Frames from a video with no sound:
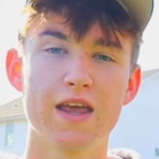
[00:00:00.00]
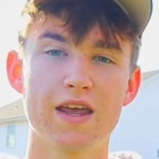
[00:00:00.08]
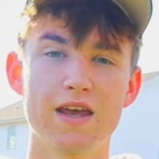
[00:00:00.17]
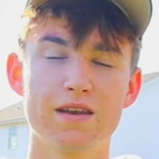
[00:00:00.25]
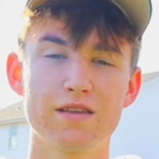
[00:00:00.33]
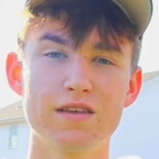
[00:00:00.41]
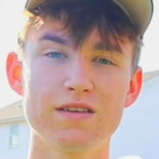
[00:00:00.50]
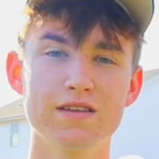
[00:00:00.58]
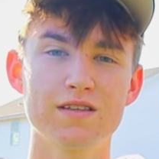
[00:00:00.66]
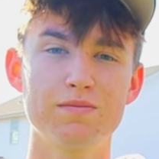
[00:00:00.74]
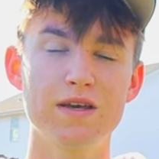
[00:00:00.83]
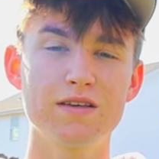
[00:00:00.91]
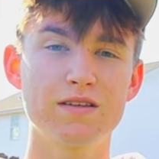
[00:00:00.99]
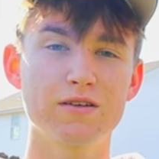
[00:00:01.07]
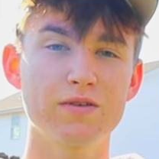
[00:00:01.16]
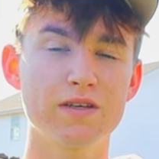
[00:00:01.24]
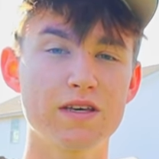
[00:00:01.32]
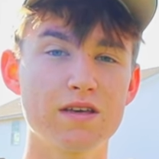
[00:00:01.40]
and this is
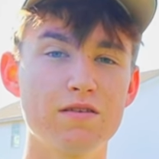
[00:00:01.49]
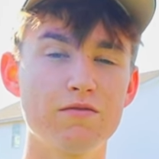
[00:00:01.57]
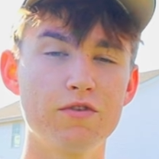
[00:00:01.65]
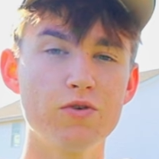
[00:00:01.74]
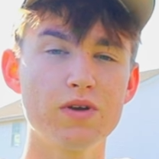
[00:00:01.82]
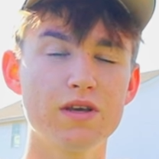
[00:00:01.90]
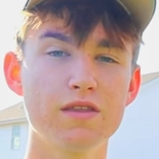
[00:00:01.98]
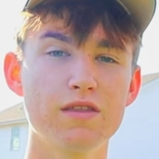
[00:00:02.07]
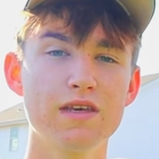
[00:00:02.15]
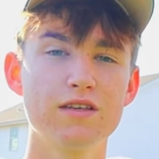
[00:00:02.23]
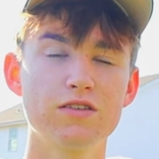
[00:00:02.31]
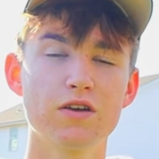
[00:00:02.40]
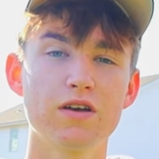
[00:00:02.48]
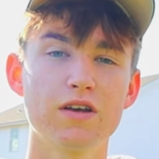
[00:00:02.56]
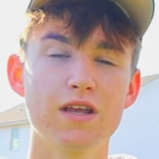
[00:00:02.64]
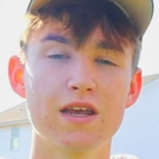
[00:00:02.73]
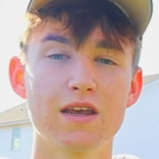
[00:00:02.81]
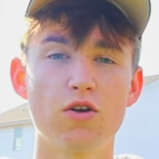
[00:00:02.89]
basically viewing the
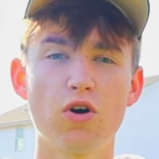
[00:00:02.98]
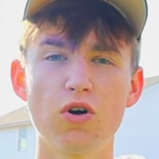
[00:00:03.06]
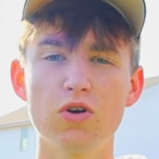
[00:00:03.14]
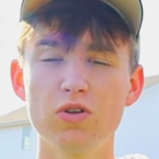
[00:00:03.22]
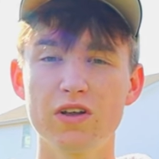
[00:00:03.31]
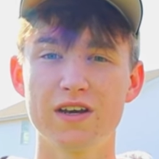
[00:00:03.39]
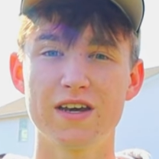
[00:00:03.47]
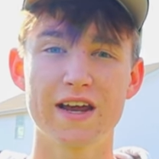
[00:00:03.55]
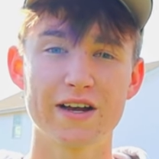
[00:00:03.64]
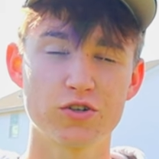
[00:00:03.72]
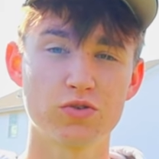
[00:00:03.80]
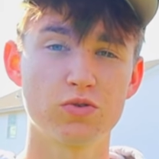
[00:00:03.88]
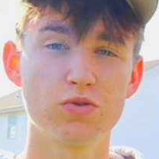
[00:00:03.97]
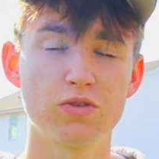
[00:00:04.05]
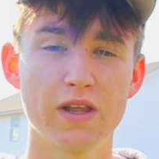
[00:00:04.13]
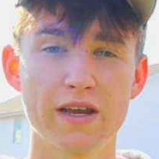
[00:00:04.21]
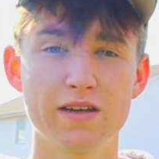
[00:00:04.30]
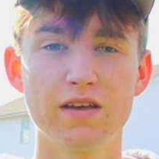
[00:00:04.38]
sun in all natural
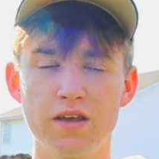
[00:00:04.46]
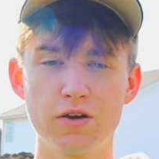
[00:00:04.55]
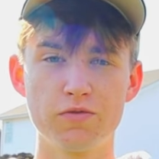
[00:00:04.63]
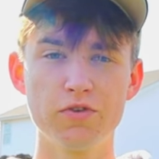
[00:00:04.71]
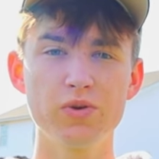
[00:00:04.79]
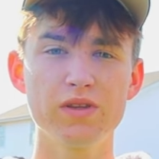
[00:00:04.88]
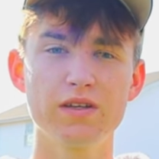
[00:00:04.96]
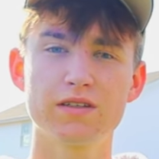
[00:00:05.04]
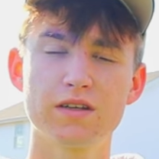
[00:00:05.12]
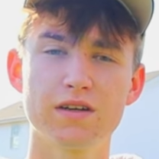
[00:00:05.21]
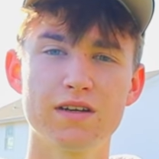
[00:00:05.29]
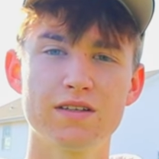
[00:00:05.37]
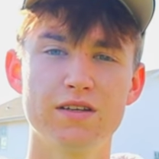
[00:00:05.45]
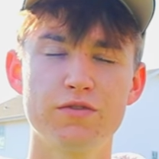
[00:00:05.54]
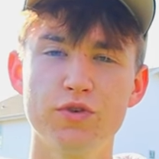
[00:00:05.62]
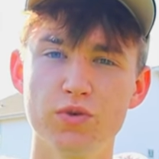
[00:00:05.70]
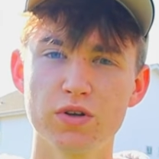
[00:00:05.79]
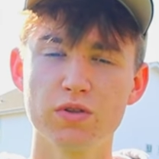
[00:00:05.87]
light. You're viewing the sun as
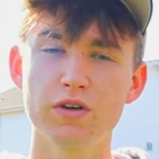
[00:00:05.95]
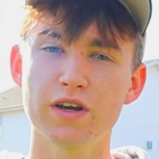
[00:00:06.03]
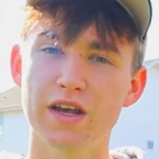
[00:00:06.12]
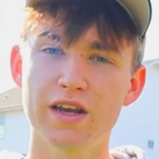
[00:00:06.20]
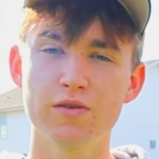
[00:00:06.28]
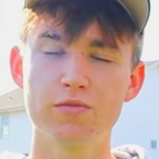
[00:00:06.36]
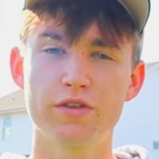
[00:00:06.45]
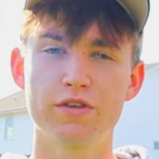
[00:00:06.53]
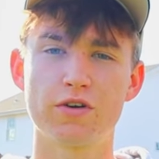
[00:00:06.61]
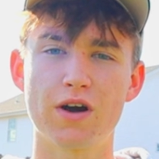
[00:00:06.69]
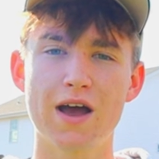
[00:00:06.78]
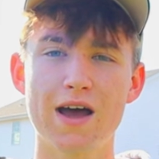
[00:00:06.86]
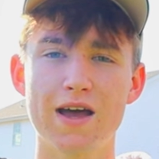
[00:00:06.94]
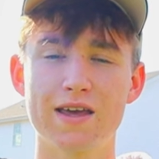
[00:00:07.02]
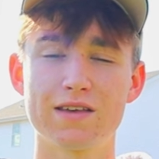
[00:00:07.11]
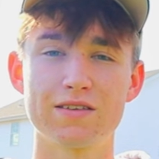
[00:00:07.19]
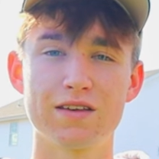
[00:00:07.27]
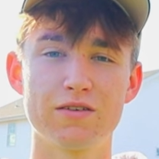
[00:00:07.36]
if you were to look at it with your
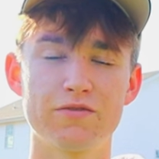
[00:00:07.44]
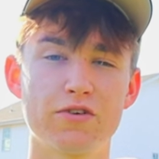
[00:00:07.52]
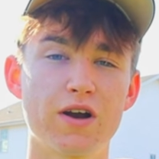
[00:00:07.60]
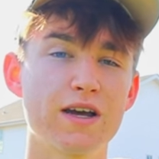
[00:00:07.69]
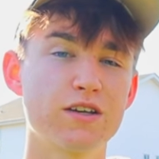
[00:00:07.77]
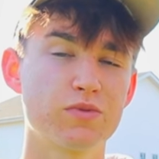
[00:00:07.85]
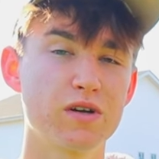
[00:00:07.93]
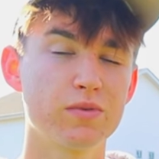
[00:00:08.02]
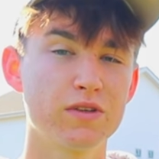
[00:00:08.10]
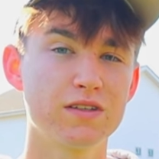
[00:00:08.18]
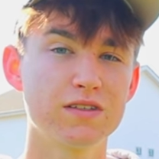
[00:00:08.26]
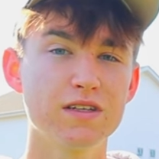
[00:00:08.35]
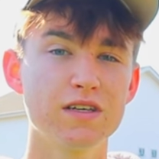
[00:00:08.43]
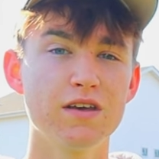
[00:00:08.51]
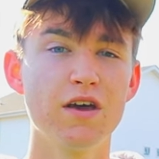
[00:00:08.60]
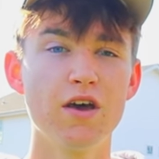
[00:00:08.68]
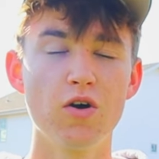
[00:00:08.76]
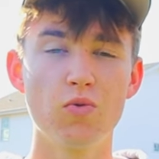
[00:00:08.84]
eyes, and if your eyes were able to
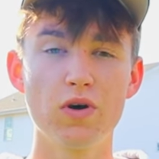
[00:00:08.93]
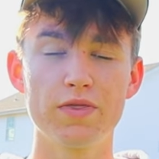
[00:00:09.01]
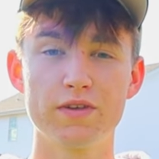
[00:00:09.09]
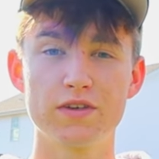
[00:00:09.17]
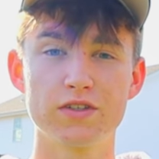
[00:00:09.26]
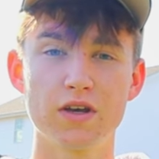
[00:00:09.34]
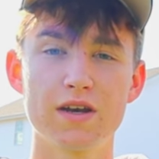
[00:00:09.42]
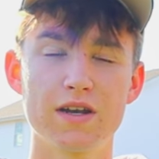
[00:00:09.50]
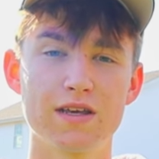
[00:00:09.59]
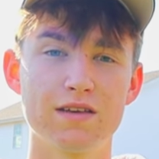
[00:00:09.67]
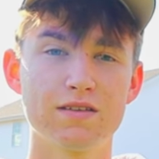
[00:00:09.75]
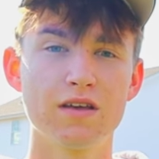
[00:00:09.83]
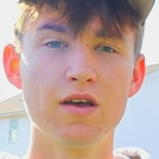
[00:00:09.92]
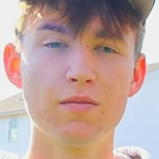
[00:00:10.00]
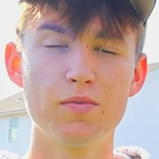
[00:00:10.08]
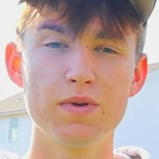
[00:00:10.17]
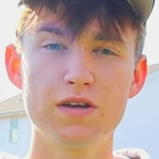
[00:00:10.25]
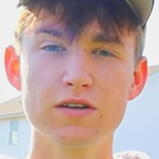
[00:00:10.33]
see what the sun is.
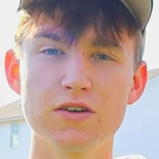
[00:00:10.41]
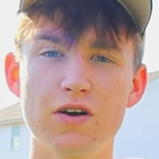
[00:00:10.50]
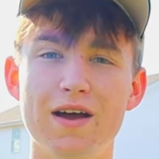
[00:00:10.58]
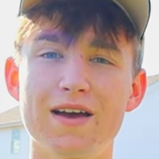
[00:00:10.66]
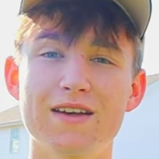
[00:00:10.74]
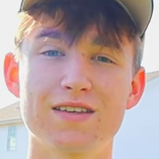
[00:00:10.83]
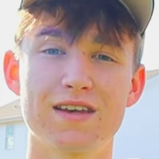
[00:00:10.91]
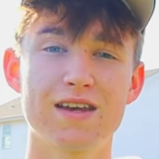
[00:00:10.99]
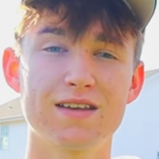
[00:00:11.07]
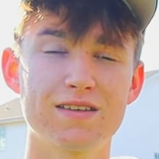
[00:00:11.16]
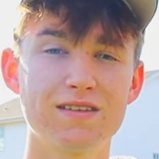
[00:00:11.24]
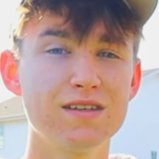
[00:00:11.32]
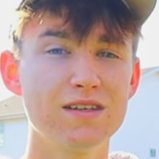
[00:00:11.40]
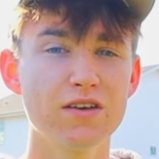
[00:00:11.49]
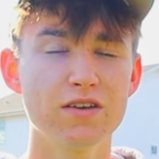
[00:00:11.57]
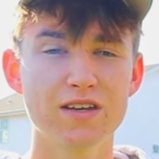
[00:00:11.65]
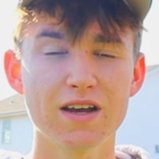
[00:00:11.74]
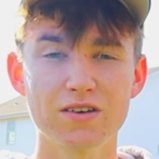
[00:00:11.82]
But because our eyes can't
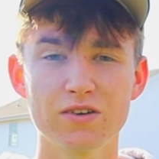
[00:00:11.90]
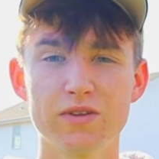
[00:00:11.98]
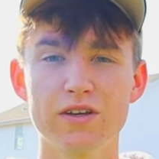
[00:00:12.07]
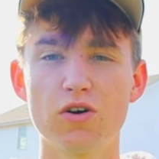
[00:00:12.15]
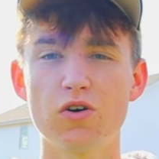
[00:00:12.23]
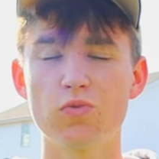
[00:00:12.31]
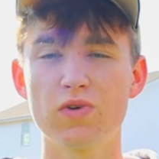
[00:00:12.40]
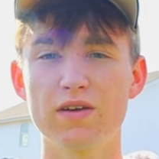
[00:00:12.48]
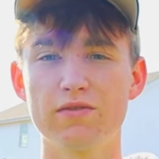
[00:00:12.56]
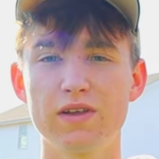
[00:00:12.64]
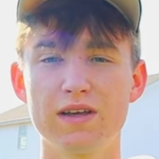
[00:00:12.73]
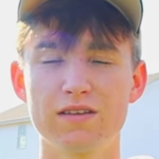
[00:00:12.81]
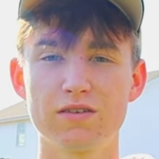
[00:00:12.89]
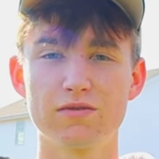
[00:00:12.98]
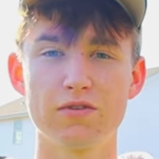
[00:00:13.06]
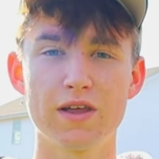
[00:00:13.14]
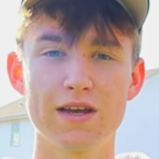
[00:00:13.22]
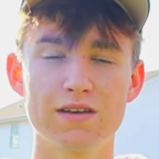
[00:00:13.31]
see technically all wavelengths
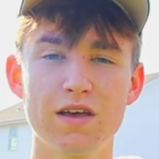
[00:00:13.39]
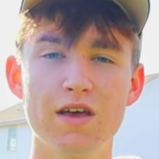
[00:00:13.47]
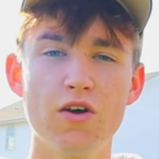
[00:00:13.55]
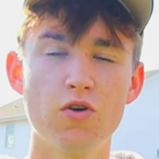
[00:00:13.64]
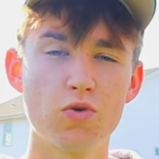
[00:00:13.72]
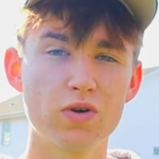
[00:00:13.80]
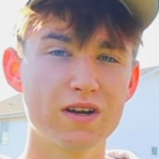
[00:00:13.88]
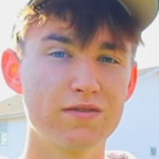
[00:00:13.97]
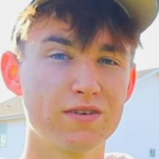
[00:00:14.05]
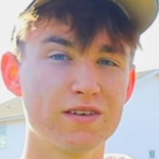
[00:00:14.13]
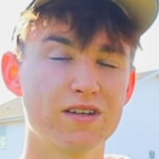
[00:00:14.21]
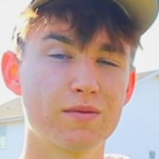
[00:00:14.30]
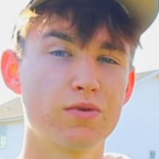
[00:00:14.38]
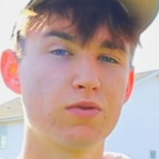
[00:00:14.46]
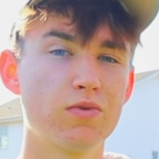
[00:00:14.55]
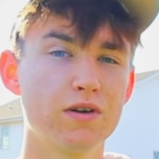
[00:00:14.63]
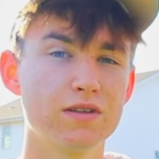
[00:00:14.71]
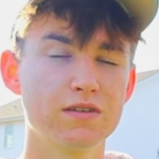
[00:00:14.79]
of light, or even
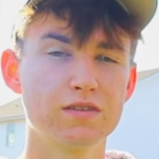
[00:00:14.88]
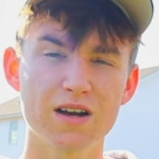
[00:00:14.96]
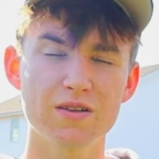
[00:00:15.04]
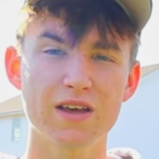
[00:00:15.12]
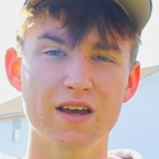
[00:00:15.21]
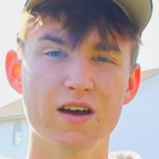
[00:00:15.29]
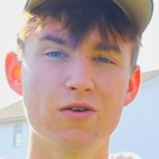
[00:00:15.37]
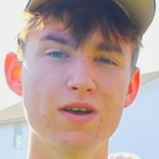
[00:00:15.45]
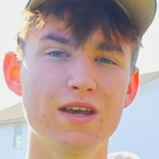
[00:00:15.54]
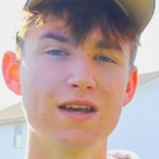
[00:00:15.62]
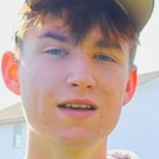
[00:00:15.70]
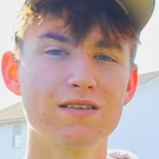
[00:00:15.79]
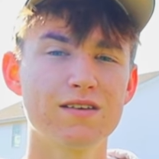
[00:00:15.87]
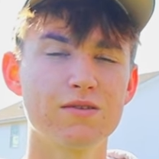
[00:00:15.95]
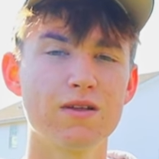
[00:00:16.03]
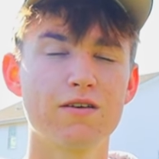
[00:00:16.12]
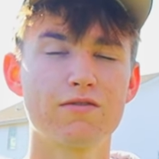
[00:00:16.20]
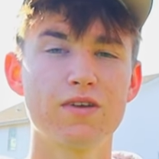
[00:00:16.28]
separate ones, kind of like how we can't see
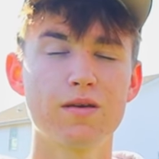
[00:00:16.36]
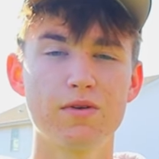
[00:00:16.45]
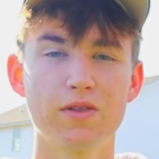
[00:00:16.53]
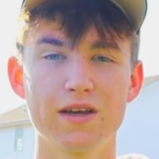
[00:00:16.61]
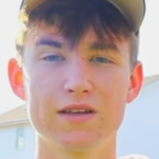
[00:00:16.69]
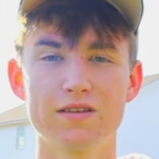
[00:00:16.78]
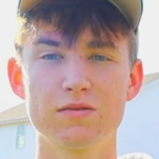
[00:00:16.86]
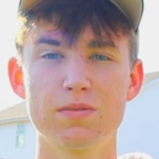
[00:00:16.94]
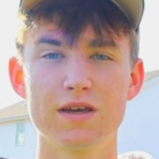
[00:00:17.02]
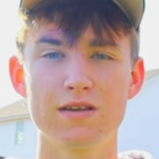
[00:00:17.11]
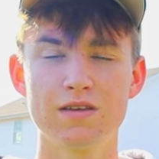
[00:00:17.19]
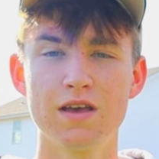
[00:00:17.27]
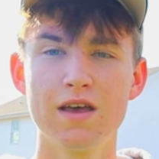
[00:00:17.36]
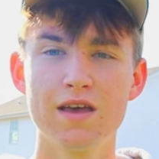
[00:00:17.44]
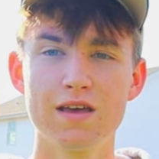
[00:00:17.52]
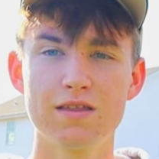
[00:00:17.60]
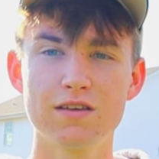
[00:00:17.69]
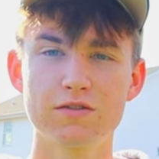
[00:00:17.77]
a lot of nebulae in space,
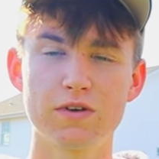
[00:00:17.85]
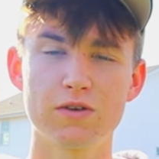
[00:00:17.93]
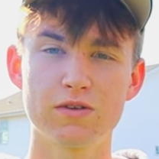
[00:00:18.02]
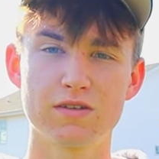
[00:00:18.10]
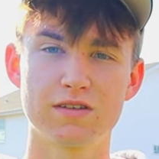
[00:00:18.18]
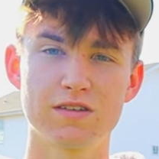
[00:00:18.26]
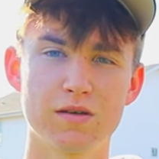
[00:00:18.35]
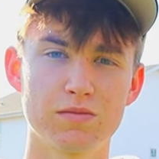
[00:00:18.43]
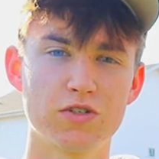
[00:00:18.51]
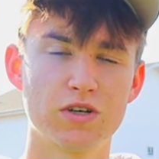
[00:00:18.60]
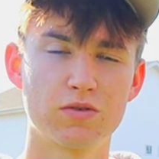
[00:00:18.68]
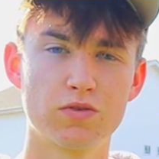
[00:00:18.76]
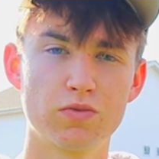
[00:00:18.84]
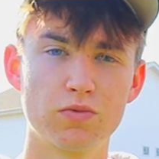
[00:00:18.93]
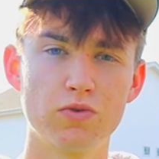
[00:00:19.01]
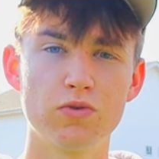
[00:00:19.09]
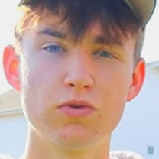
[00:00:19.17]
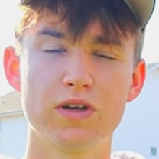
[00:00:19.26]
this follows the same general
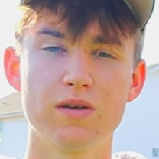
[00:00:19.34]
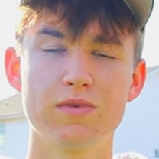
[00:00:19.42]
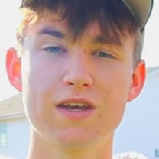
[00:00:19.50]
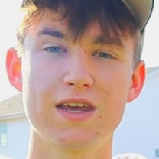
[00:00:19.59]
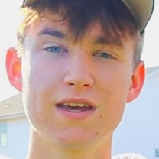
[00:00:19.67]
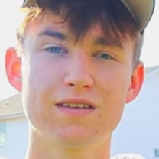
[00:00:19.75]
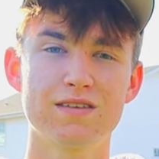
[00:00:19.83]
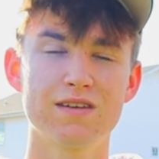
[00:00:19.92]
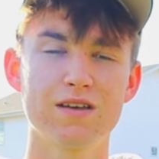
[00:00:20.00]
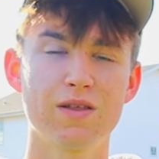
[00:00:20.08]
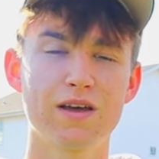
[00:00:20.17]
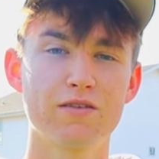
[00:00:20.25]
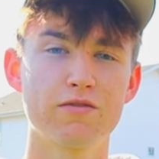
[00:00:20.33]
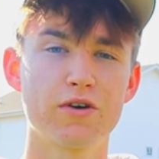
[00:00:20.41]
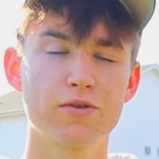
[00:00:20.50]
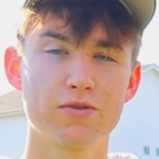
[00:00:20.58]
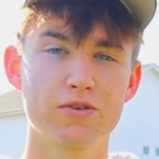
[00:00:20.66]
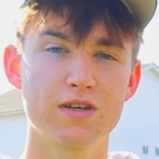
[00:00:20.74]
rule, and we can't see a lot of
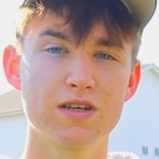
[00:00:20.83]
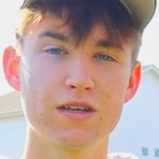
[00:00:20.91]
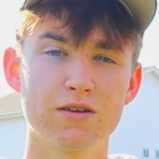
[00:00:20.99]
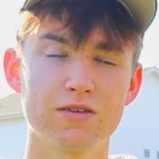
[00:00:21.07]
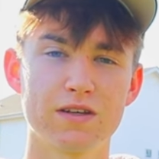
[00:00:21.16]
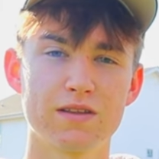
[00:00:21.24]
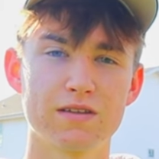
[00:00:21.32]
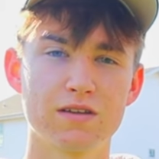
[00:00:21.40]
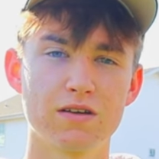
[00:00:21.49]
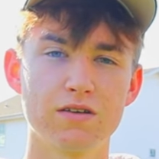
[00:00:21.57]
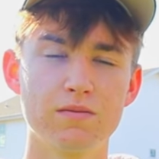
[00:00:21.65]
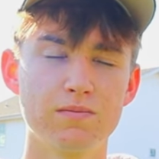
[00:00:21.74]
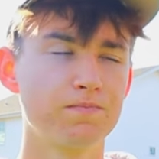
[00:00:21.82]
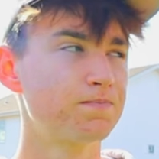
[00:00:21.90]
other details on the sun.